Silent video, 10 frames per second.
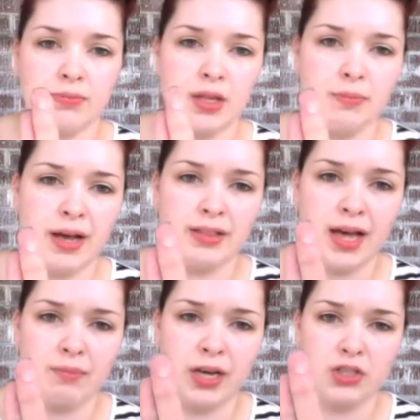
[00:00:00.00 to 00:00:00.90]
about
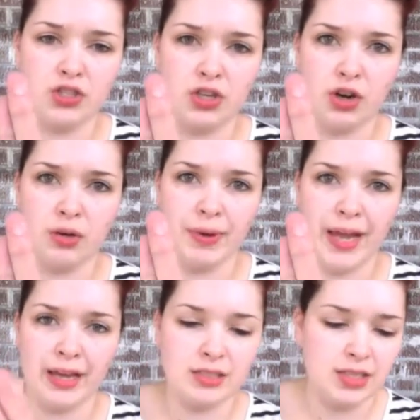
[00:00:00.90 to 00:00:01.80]
that much on my
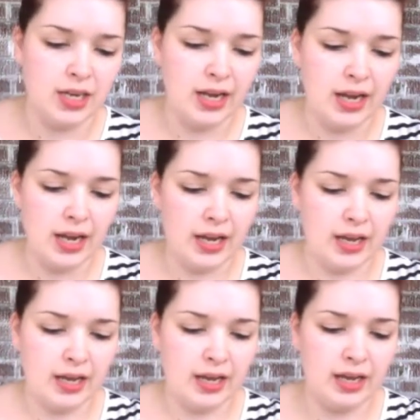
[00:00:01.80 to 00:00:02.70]
hand,
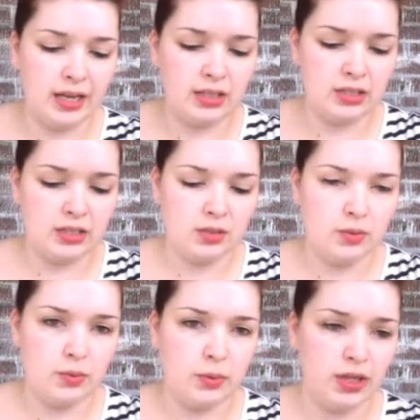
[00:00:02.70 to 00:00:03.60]
and
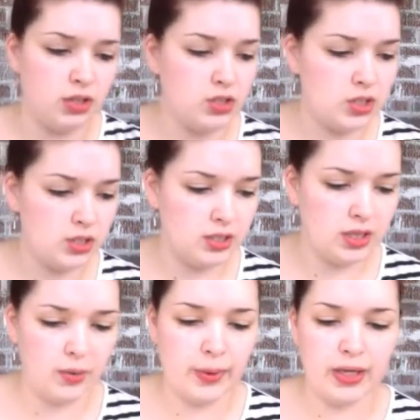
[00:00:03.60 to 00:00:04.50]
we are just
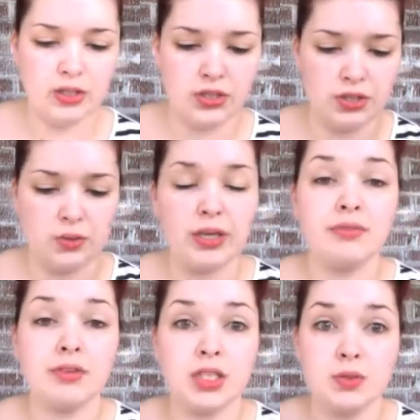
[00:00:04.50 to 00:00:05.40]
going to
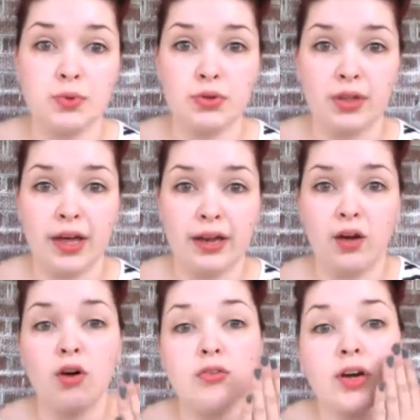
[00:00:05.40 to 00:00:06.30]
evenly smooth that
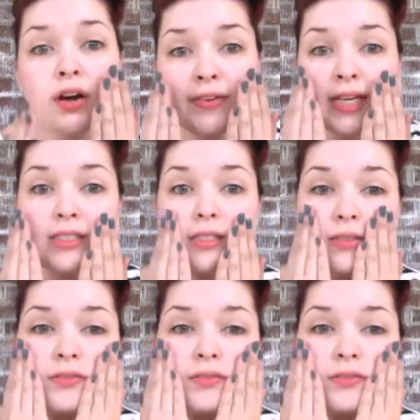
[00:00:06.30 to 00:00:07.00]
over our face.